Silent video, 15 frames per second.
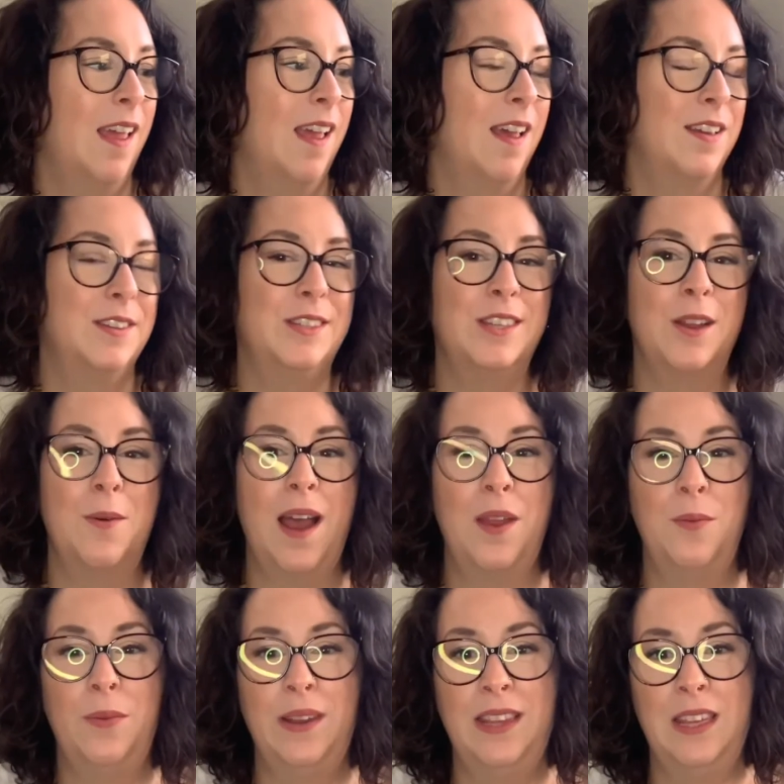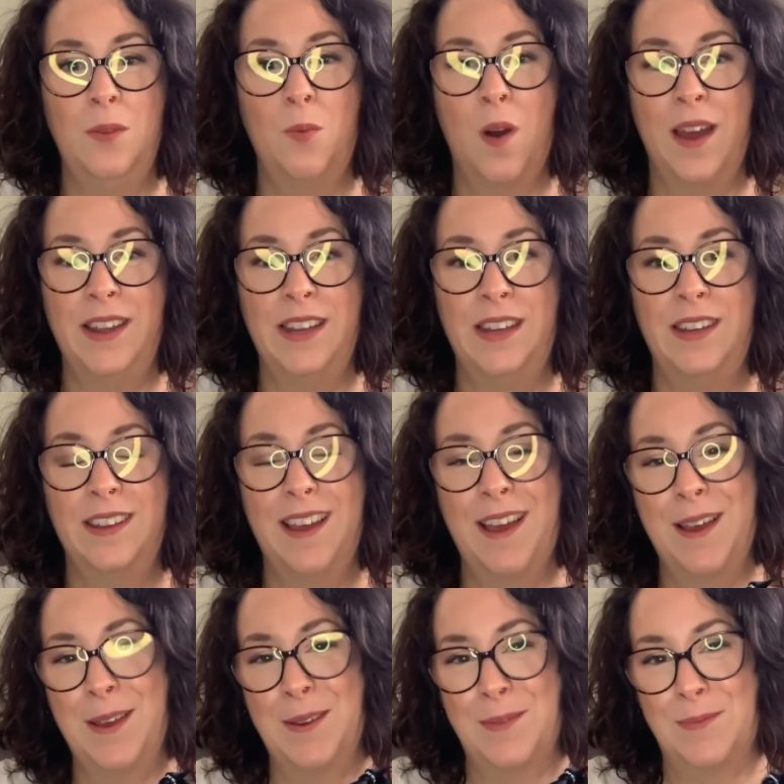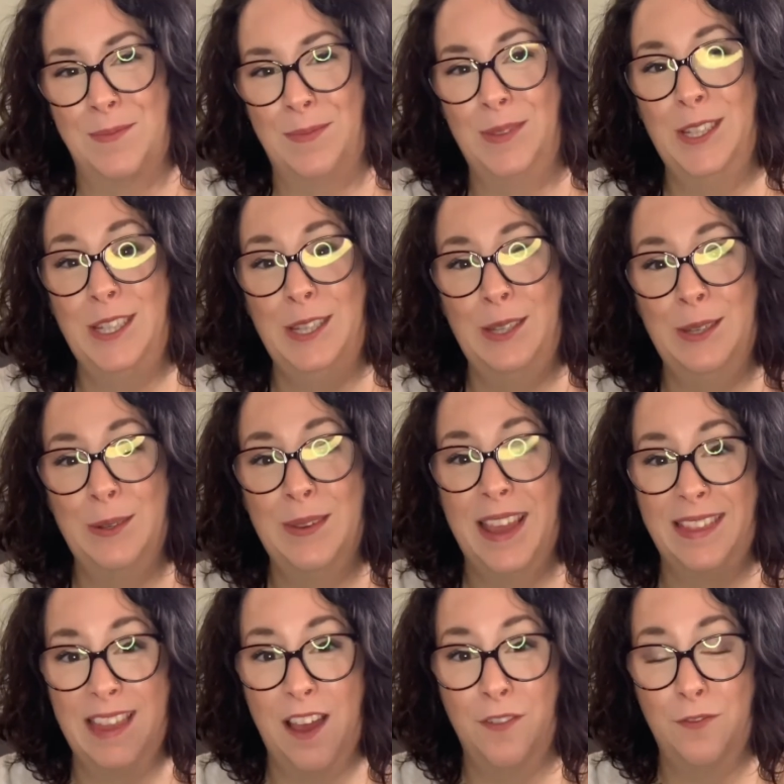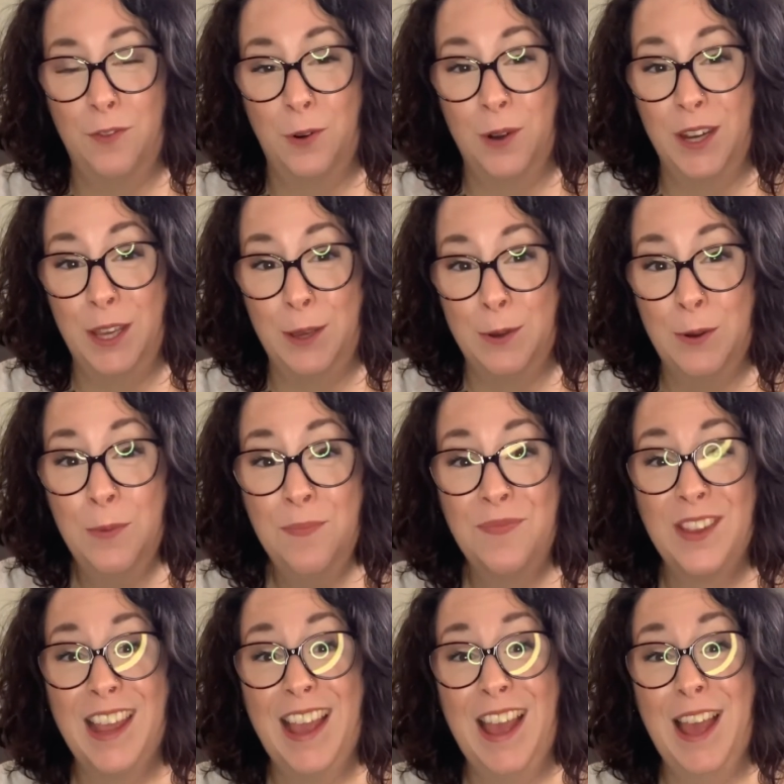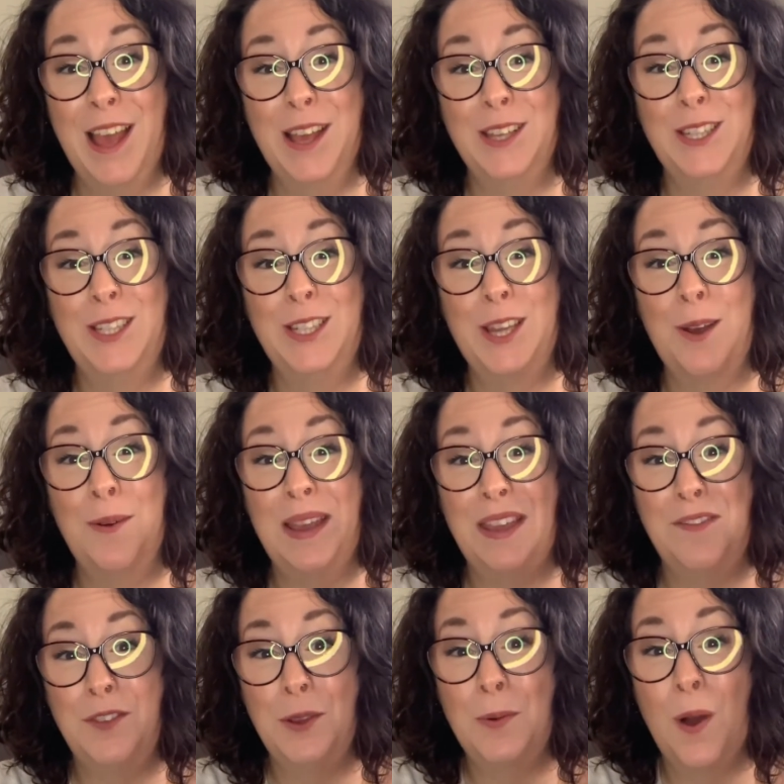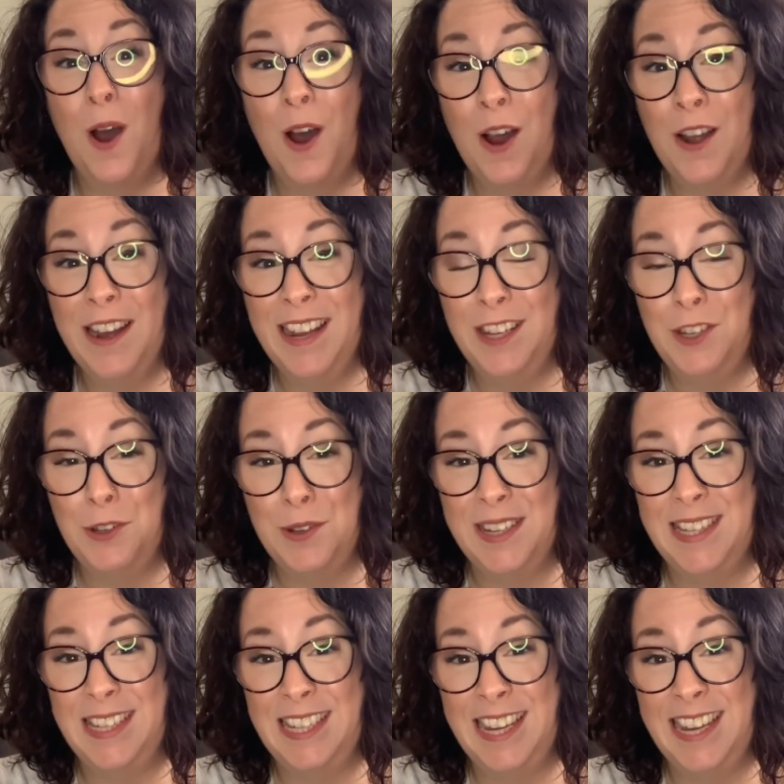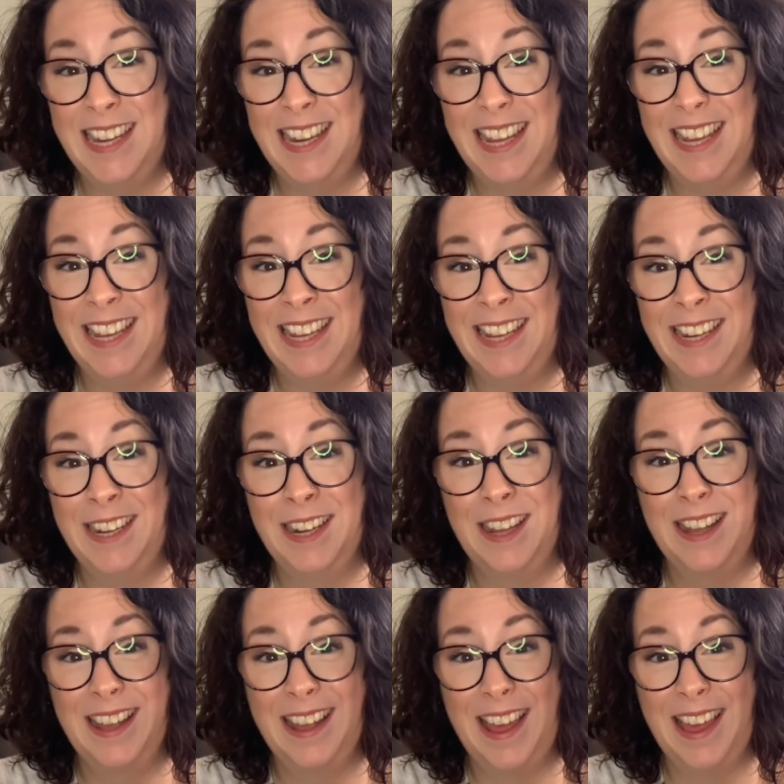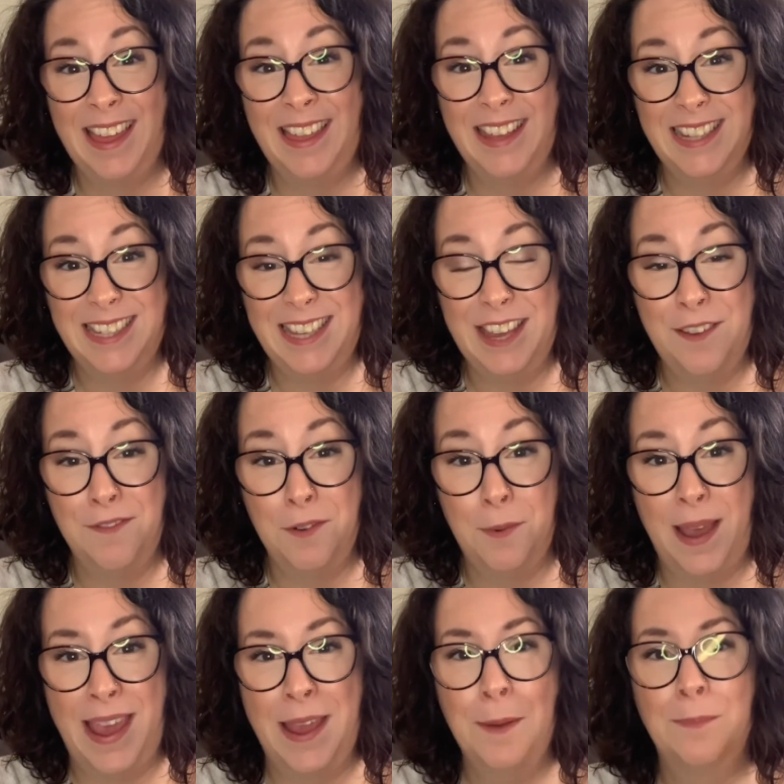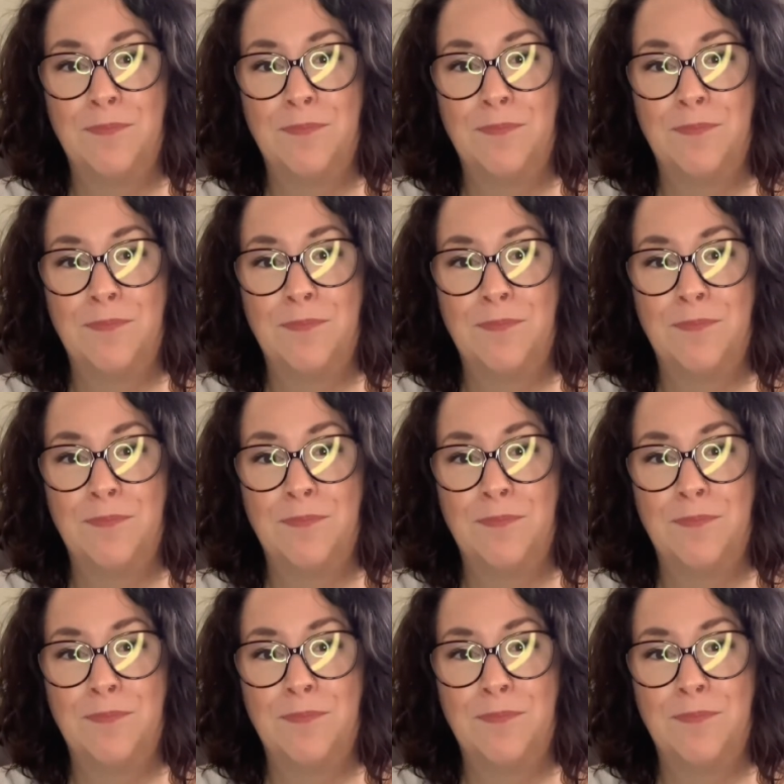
So I really wanted um, to get that for you. So if you are interested in this giveaway,